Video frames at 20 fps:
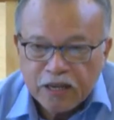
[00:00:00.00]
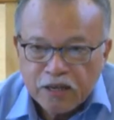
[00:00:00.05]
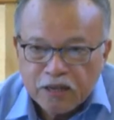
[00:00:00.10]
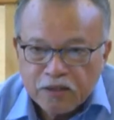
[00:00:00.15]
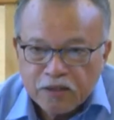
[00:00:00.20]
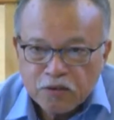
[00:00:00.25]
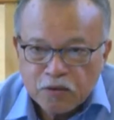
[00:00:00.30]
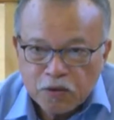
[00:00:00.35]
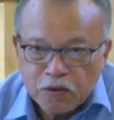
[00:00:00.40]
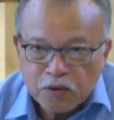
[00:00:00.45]

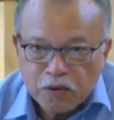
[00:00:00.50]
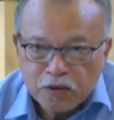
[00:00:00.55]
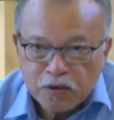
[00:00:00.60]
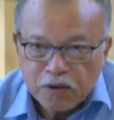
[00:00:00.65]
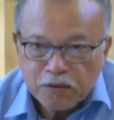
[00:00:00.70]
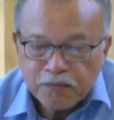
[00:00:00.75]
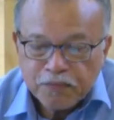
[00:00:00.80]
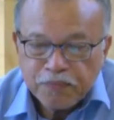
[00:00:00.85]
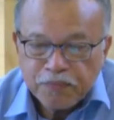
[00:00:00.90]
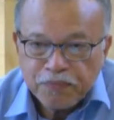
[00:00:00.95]
So
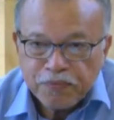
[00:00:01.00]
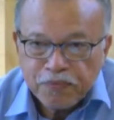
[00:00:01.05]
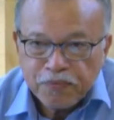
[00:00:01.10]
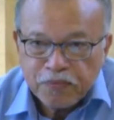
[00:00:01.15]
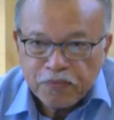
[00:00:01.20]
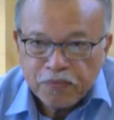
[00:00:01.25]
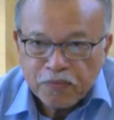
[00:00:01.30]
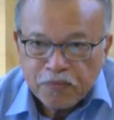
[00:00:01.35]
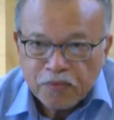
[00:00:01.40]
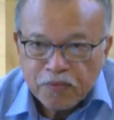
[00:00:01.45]

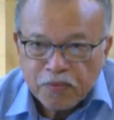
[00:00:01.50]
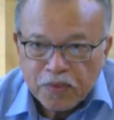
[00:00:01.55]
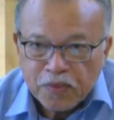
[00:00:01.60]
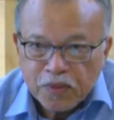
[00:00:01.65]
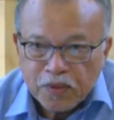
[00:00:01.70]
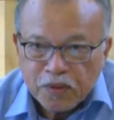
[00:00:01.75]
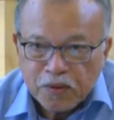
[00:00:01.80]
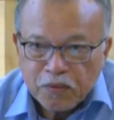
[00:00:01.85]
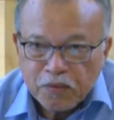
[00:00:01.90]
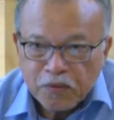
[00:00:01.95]

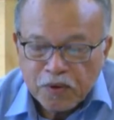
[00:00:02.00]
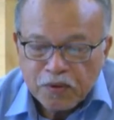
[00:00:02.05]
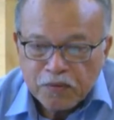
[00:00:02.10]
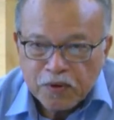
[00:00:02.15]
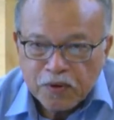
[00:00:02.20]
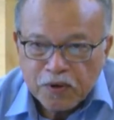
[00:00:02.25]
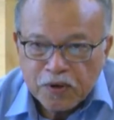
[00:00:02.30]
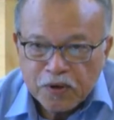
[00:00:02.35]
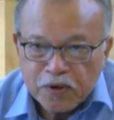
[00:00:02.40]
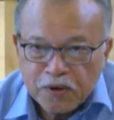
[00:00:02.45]
we
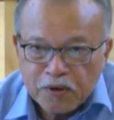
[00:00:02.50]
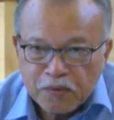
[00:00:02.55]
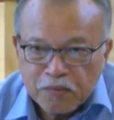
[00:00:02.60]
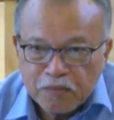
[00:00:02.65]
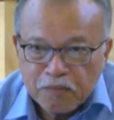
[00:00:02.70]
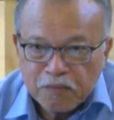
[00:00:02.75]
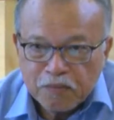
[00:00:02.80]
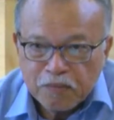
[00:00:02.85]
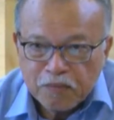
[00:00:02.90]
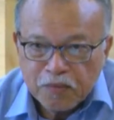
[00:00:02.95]
were,
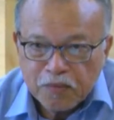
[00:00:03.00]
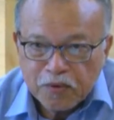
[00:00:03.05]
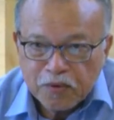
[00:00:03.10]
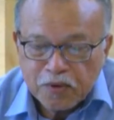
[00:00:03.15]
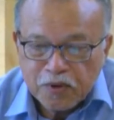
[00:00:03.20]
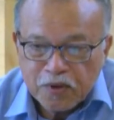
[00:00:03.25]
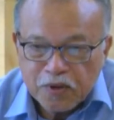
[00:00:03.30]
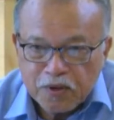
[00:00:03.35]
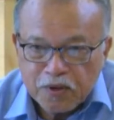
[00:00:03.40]
most,